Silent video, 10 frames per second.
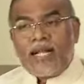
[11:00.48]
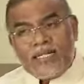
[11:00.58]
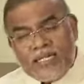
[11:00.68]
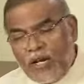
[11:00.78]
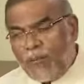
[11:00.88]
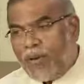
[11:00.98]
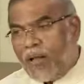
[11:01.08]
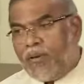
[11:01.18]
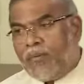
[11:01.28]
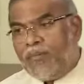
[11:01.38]
set of
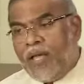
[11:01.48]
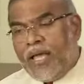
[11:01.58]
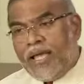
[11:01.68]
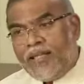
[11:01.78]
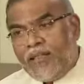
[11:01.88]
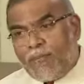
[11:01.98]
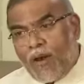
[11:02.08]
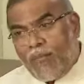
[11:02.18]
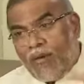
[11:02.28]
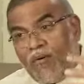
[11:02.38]
problem is the
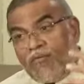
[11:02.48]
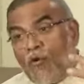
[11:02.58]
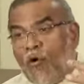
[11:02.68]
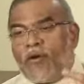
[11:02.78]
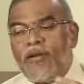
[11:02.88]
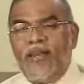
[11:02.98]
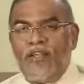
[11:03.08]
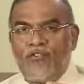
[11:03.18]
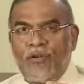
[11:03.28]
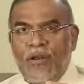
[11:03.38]
problem of
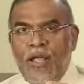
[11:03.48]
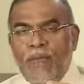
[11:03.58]
coordination,